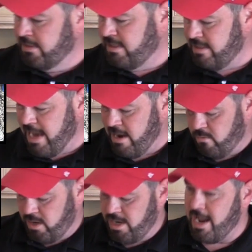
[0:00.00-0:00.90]
To that,
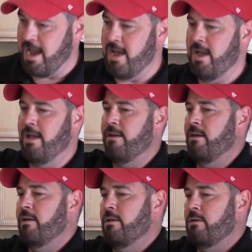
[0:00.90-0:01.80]
we're going to add,
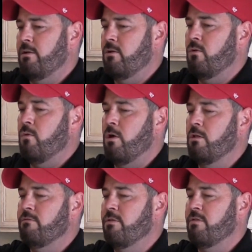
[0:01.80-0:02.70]

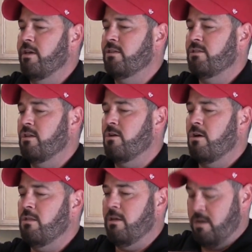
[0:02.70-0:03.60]
all of the things, the
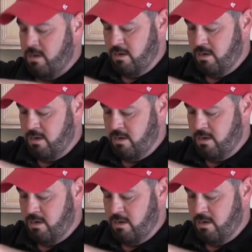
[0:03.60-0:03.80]
garlic,